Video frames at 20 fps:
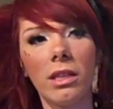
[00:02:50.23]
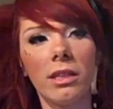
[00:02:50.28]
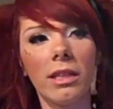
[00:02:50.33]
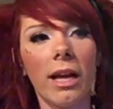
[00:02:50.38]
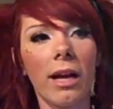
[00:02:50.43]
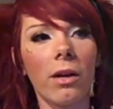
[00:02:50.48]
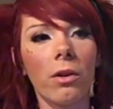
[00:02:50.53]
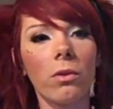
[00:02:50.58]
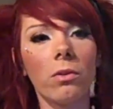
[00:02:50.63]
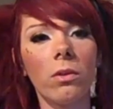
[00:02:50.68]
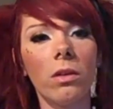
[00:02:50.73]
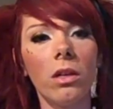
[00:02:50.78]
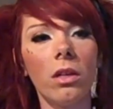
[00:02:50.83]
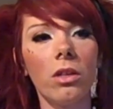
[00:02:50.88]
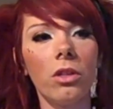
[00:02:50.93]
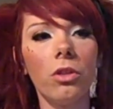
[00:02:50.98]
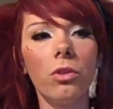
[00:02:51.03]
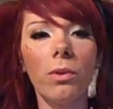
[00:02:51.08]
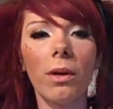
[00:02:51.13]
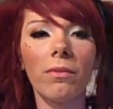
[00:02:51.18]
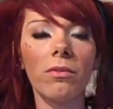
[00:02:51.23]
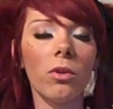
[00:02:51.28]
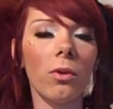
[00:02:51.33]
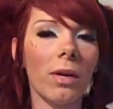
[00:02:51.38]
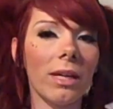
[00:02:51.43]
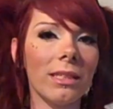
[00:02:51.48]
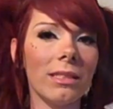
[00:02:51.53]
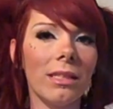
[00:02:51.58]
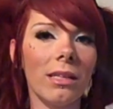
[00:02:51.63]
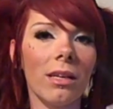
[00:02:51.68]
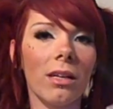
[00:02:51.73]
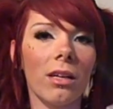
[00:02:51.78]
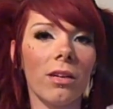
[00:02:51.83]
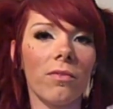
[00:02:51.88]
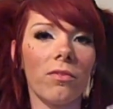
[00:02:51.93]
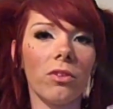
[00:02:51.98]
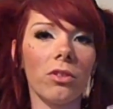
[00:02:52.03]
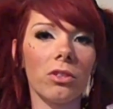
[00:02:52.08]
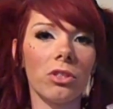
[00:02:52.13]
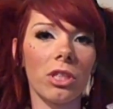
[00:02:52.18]
Now, you have no idea
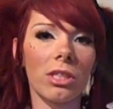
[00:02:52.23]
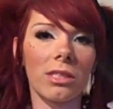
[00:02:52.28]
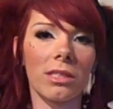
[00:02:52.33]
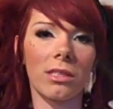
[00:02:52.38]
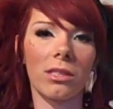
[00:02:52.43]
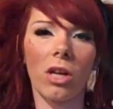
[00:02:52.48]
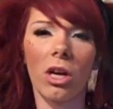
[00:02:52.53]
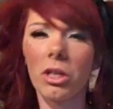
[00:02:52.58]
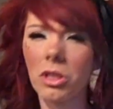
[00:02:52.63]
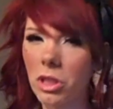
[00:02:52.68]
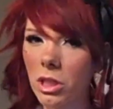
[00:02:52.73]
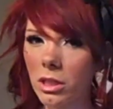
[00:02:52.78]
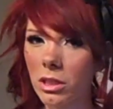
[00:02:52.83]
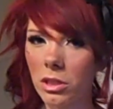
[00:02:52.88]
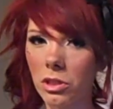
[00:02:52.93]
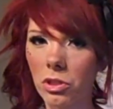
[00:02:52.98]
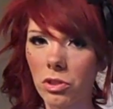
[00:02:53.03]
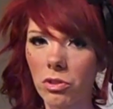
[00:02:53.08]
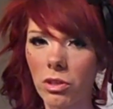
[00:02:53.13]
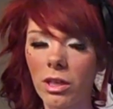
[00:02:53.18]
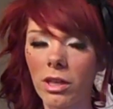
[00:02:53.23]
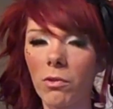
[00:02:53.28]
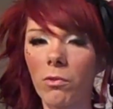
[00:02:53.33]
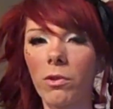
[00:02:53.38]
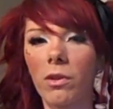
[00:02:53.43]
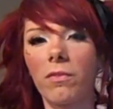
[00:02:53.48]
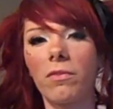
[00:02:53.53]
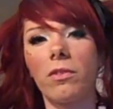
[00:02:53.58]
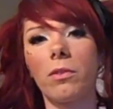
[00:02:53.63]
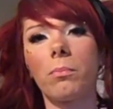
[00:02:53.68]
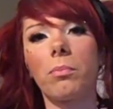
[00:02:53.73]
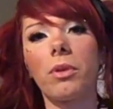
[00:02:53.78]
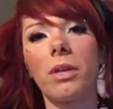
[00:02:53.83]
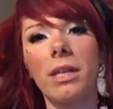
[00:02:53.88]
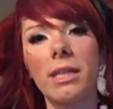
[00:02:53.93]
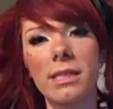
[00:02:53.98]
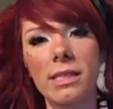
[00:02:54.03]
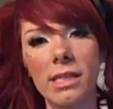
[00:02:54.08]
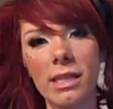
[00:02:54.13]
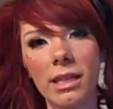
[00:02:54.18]
if you're just touching the string or if you're
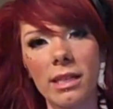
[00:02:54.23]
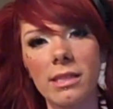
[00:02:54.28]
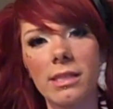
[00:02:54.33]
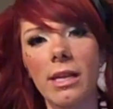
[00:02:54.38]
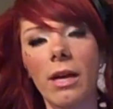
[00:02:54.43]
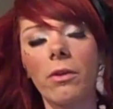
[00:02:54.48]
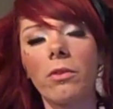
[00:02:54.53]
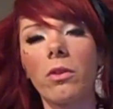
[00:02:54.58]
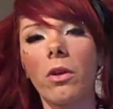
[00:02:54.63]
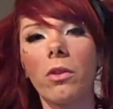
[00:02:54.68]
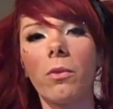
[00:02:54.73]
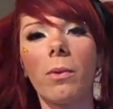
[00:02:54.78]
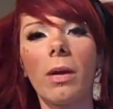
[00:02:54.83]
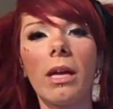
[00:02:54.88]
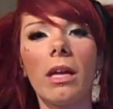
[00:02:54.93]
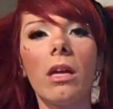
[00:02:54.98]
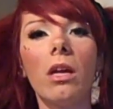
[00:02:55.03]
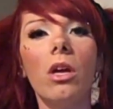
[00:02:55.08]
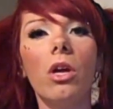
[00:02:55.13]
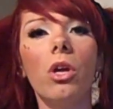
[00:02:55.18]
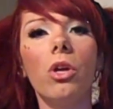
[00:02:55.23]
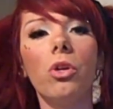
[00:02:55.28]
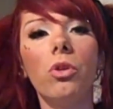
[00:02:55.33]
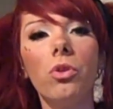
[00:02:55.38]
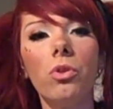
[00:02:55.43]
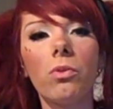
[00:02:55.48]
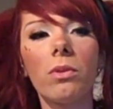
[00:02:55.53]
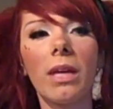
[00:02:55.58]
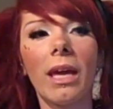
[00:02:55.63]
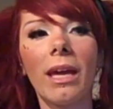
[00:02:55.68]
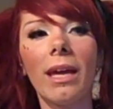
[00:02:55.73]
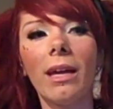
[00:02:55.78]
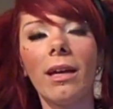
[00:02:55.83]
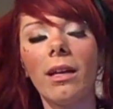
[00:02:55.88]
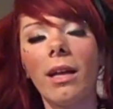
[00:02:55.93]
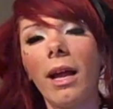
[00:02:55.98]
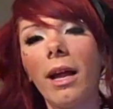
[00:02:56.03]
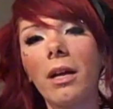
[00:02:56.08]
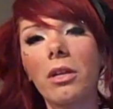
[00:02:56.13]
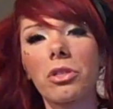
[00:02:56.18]
pressing it down all the way. You can't
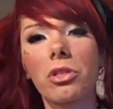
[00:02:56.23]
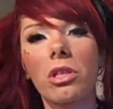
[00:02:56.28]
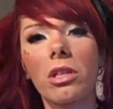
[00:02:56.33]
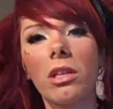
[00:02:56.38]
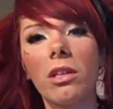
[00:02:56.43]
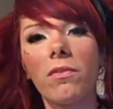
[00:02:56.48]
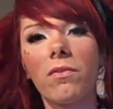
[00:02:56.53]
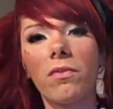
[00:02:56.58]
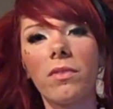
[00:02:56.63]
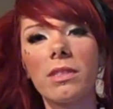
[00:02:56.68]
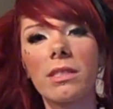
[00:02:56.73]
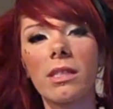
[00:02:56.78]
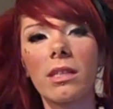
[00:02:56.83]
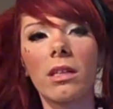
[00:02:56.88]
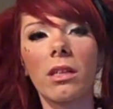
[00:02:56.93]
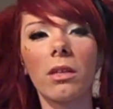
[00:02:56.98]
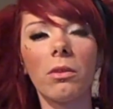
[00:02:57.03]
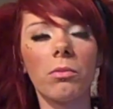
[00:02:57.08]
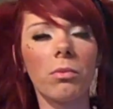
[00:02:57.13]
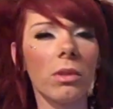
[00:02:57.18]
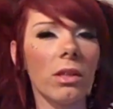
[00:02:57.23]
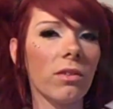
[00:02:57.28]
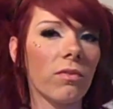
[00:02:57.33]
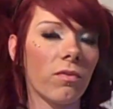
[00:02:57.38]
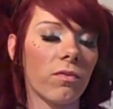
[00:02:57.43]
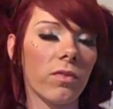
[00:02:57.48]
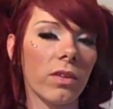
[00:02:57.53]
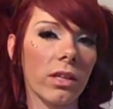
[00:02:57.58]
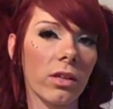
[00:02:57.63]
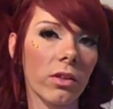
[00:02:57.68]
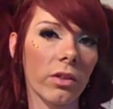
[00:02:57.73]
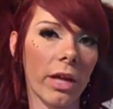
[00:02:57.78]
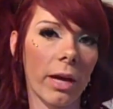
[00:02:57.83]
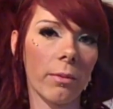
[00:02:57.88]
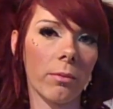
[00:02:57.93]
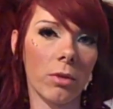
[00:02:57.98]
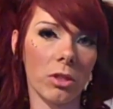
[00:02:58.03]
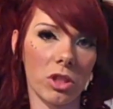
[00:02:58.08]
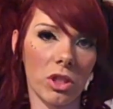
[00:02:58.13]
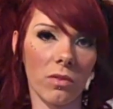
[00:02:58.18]
actually physically really feel that
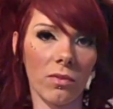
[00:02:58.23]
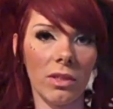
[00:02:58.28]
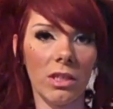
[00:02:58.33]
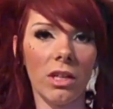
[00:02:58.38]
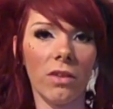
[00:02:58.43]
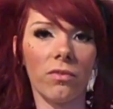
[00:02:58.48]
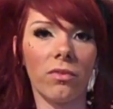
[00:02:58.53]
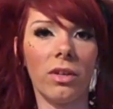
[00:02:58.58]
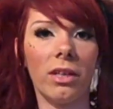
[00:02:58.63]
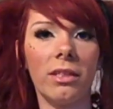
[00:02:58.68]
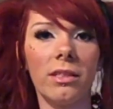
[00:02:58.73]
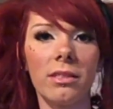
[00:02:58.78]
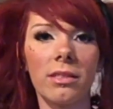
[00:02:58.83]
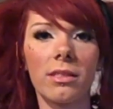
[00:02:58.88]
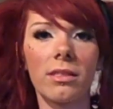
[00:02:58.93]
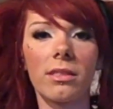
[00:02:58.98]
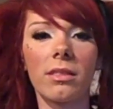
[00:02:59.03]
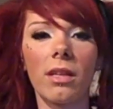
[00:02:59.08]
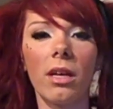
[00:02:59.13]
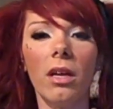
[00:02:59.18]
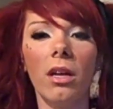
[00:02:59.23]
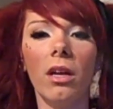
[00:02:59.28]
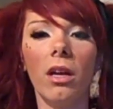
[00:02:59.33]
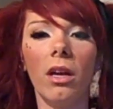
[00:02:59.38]
much of a difference.